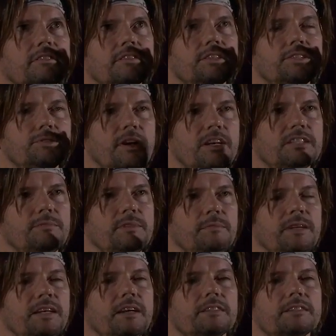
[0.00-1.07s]
trust me
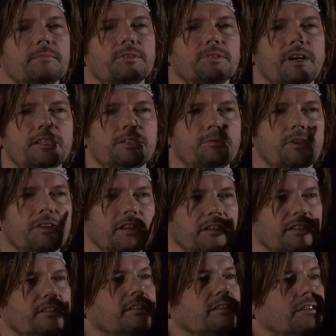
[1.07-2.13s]
because I'm trustworthy,
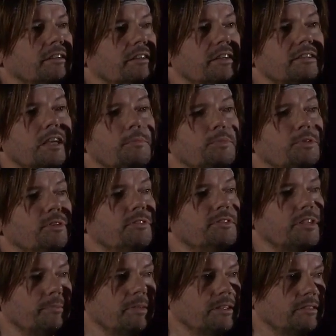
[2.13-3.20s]
because I prove
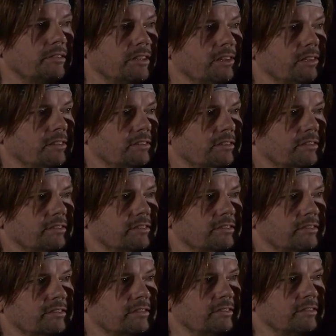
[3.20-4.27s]
something to her.
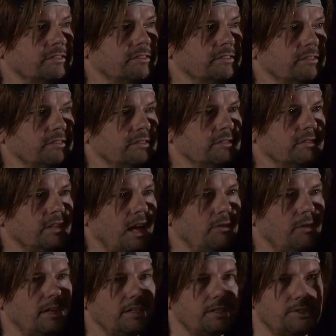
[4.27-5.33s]
I
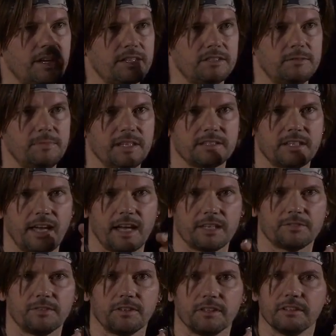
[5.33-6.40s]
want to trust her because I
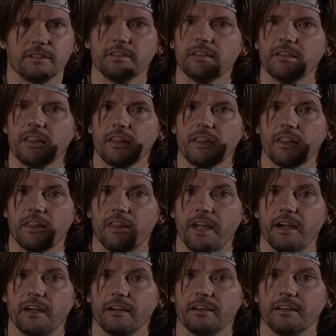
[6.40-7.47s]
asked for it.
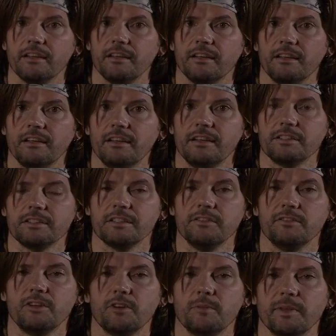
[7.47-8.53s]
There. She doesn't
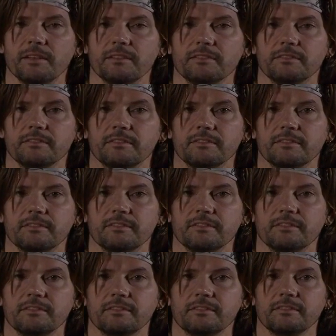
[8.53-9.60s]
even know me.
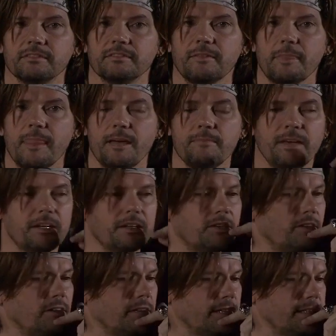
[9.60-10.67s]
I met a
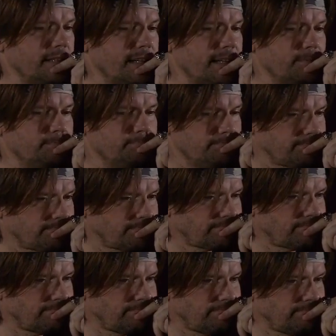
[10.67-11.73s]
girl in
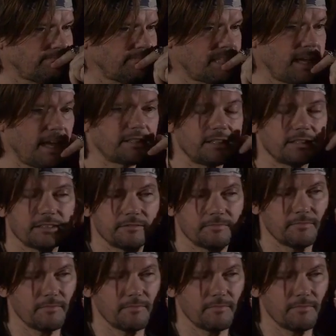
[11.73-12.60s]
Texas.